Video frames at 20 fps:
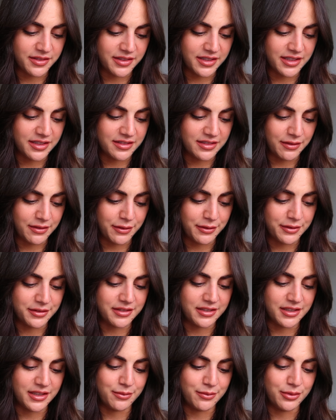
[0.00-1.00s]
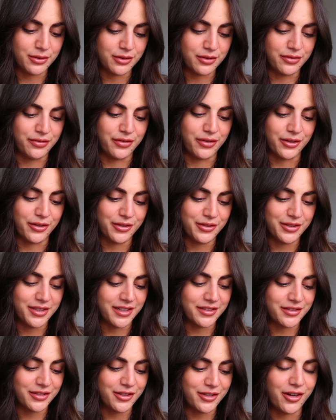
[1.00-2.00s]
ladies I've ever seen. Beautiful. You
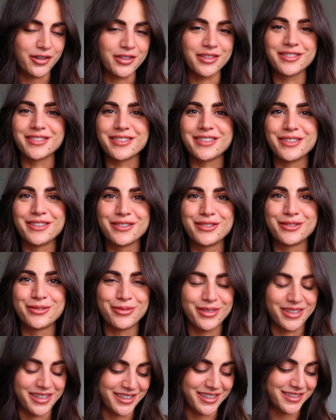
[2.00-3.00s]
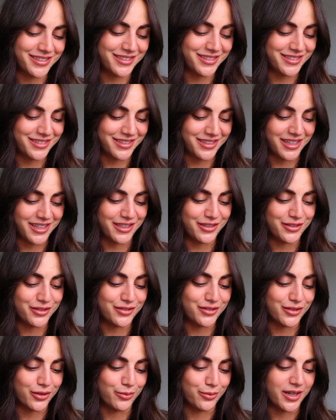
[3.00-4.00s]
guys are honestly the sweetest. Thank you
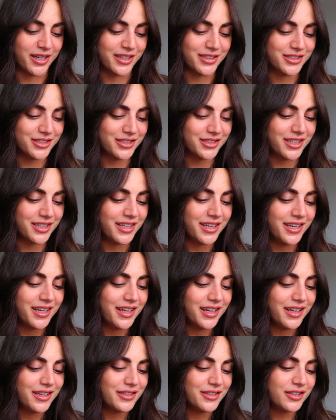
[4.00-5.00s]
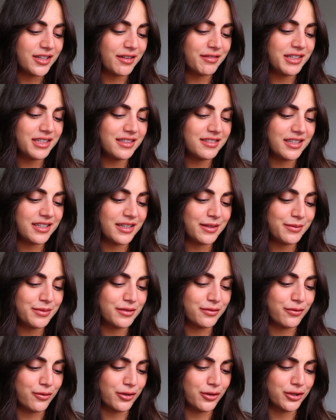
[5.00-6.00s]
so much. Do you have any
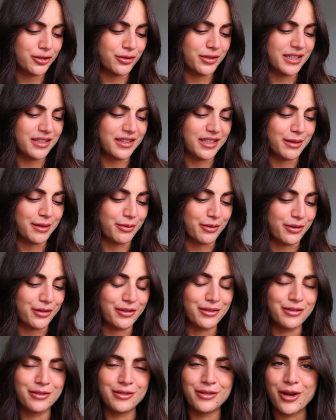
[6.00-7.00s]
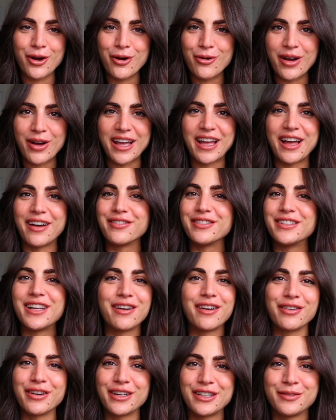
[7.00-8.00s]
tips for during labor? No, I have
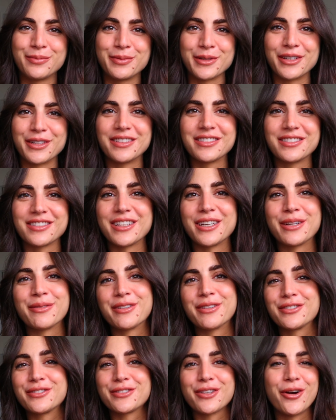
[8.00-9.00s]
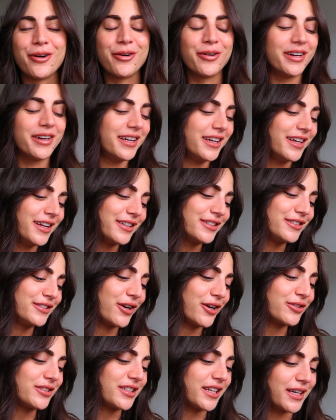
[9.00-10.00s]
never experienced labor, so
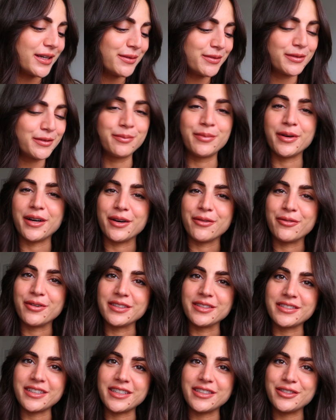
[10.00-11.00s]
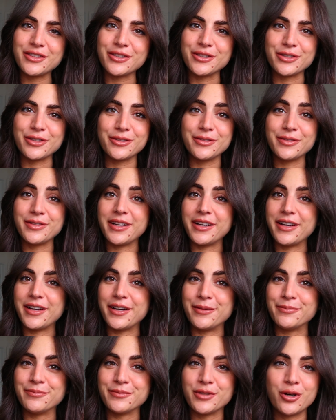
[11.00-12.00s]
no tips, but once I do,
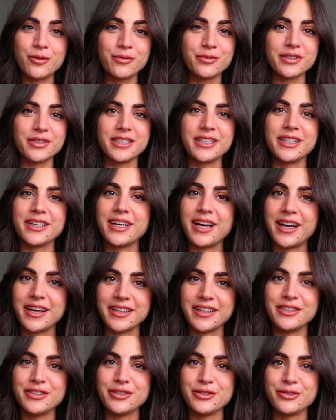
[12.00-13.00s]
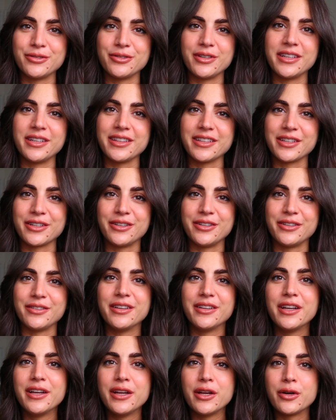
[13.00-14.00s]
hopefully I can do a
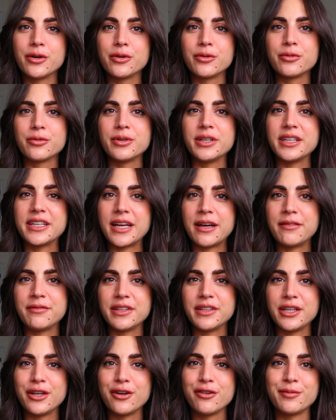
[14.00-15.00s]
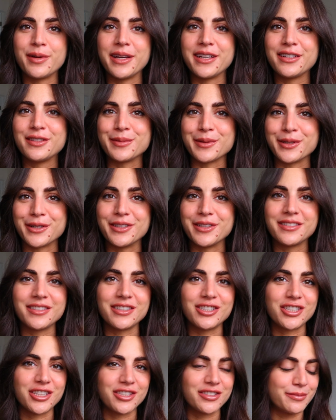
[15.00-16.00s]
little recap video of my experience
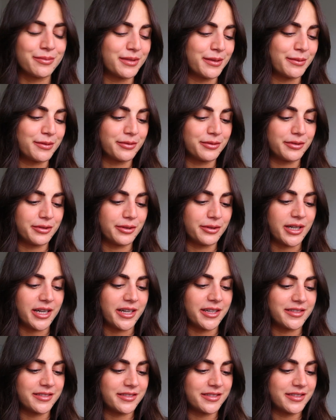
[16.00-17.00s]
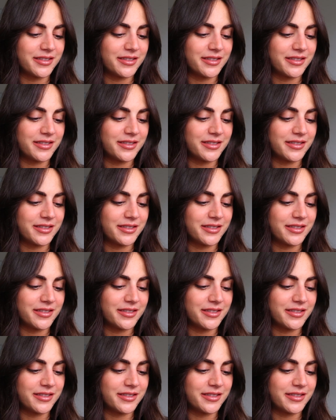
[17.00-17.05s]
and share some tips with you guys.